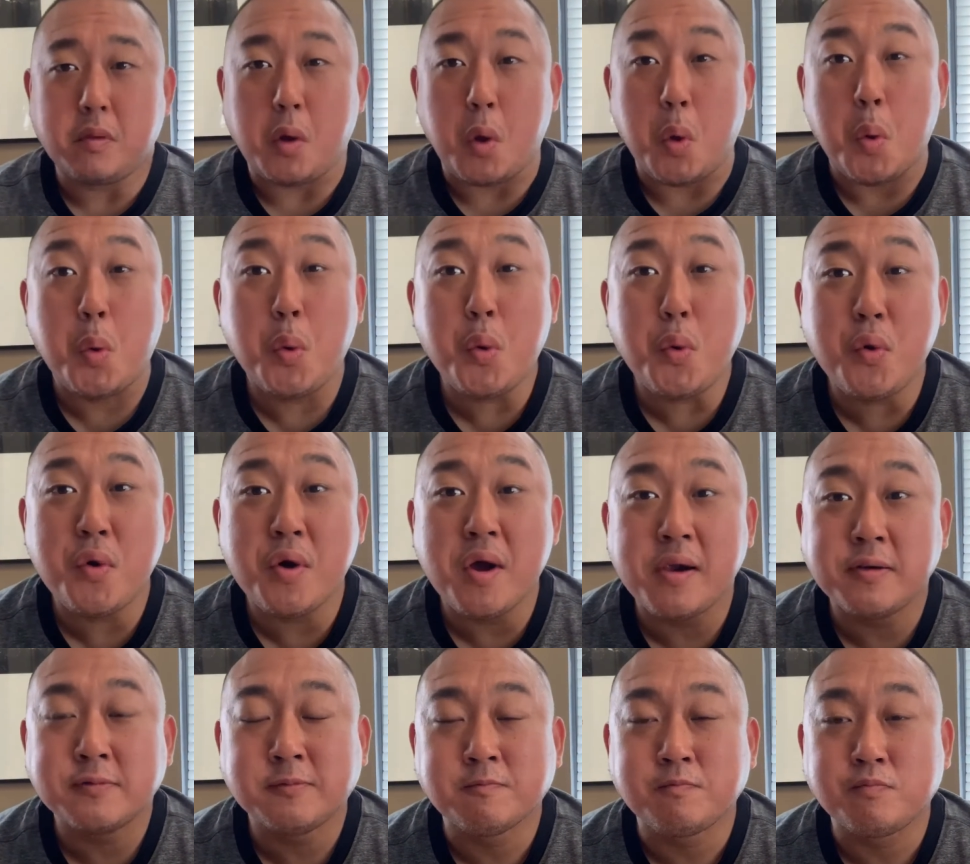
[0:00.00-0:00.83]
Oh,
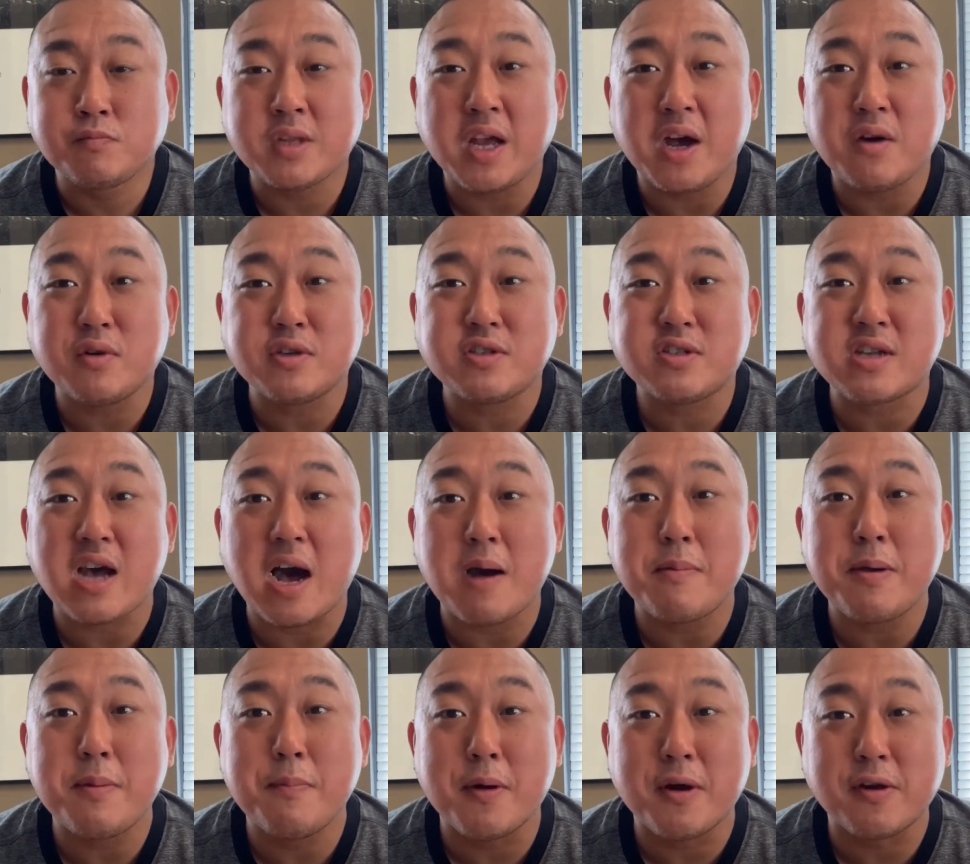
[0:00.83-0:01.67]
that
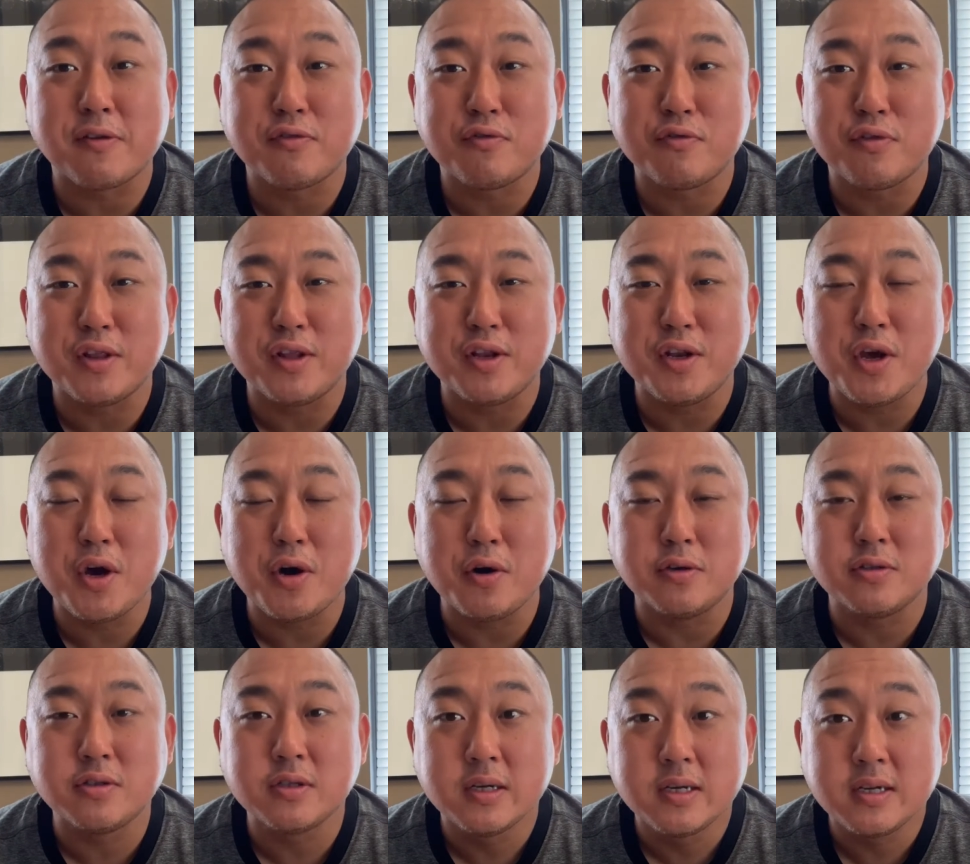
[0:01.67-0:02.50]
wasabi burned through the
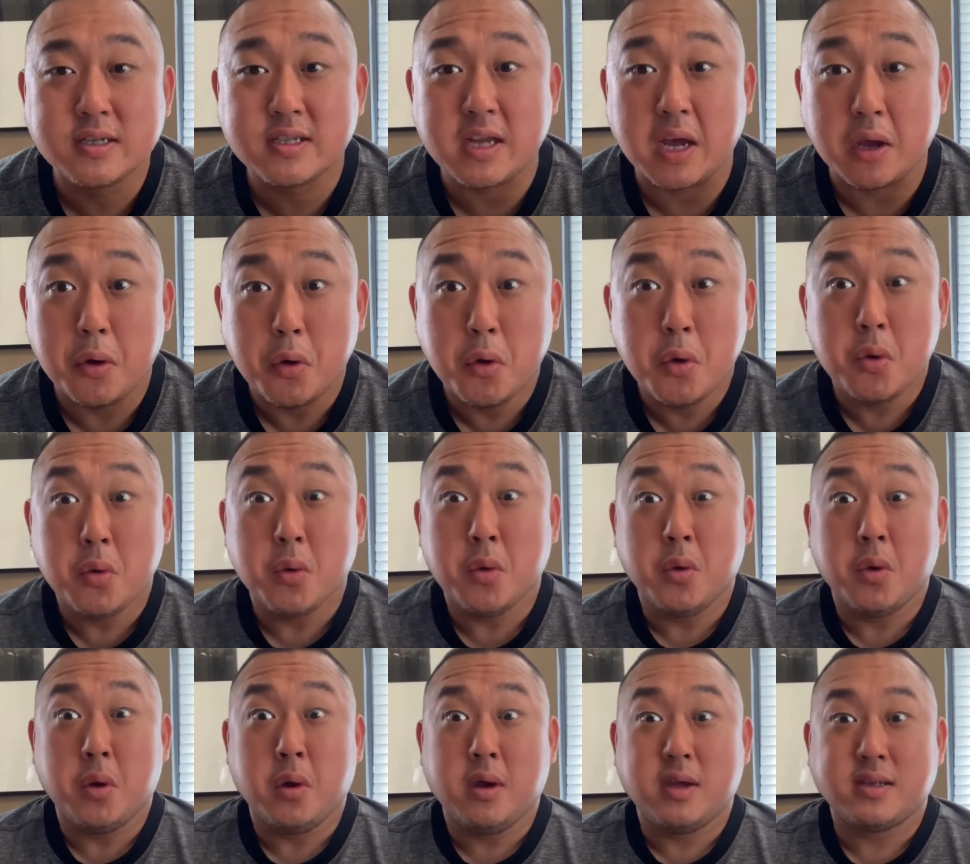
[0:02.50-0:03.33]
nose. It's like
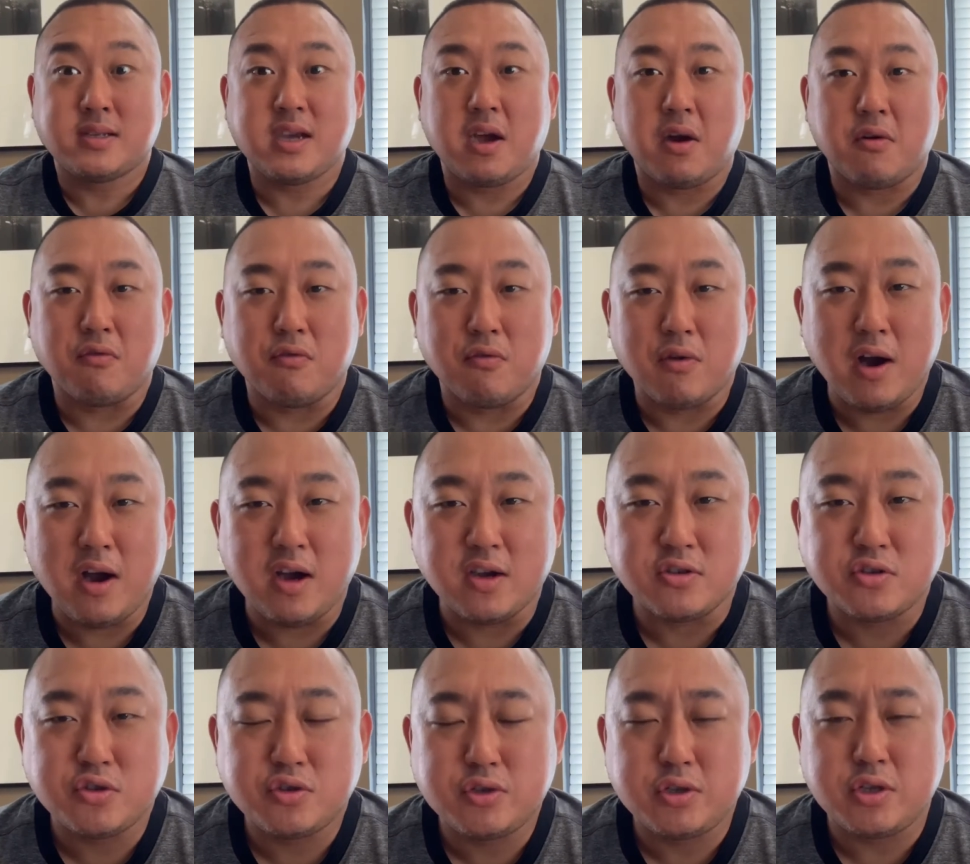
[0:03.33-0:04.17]
a
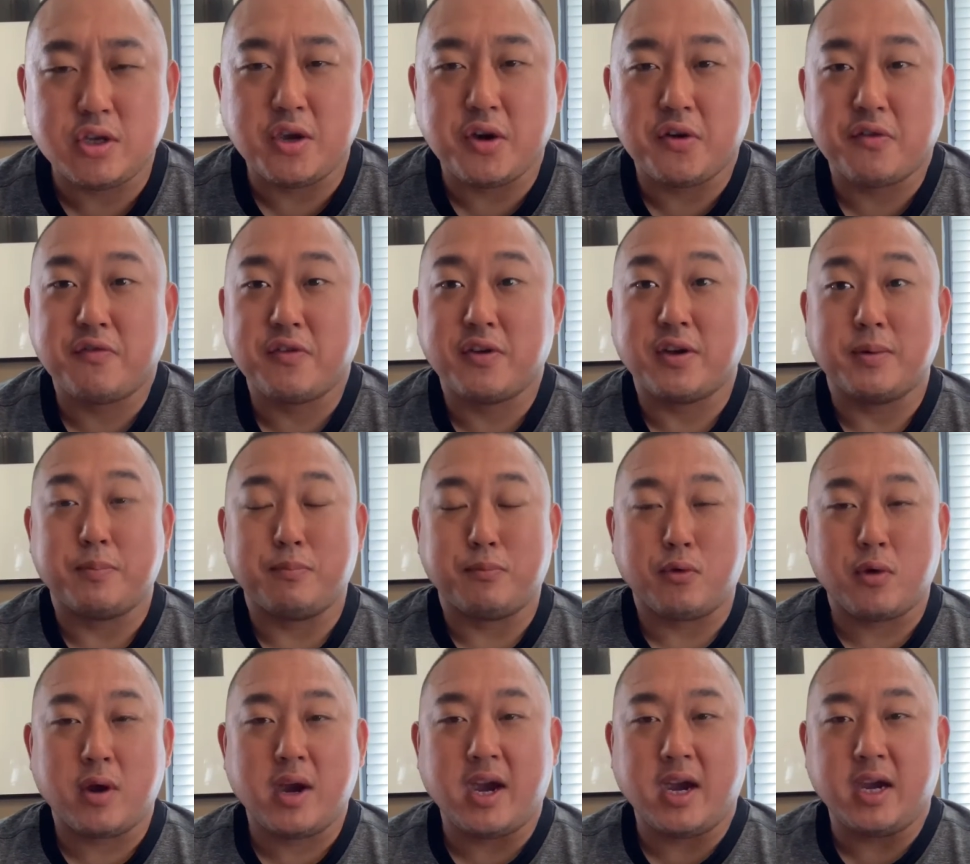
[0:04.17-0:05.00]
rush to your freaking
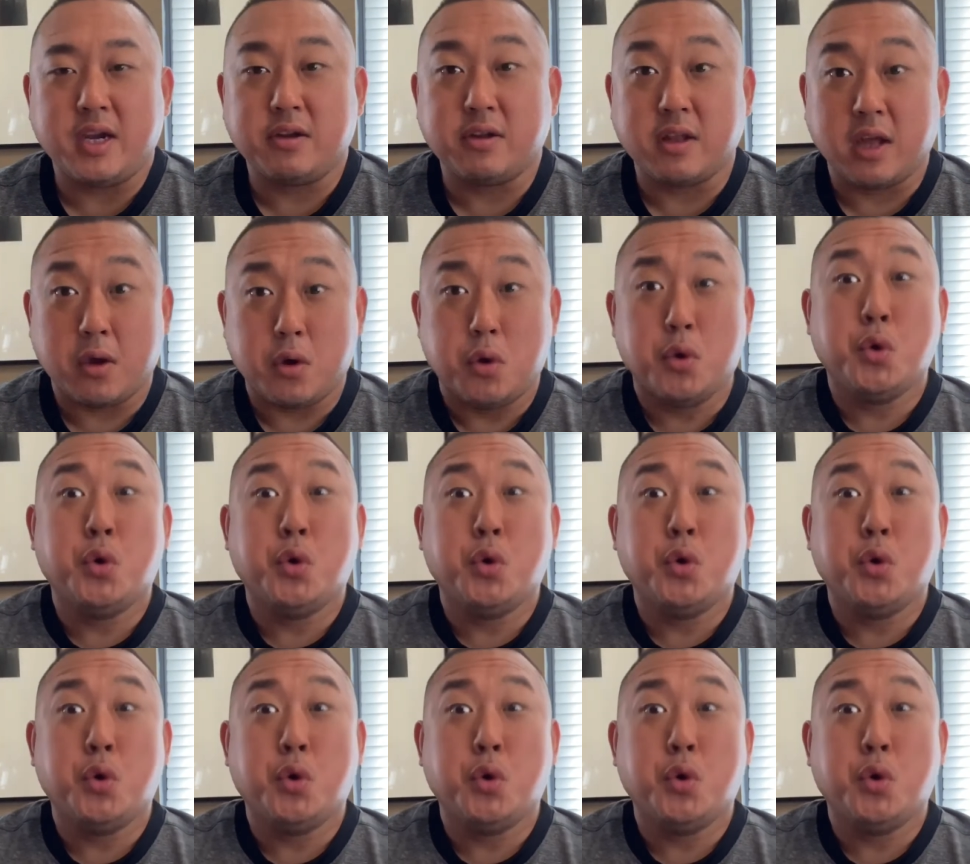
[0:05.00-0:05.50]
brain. You're like,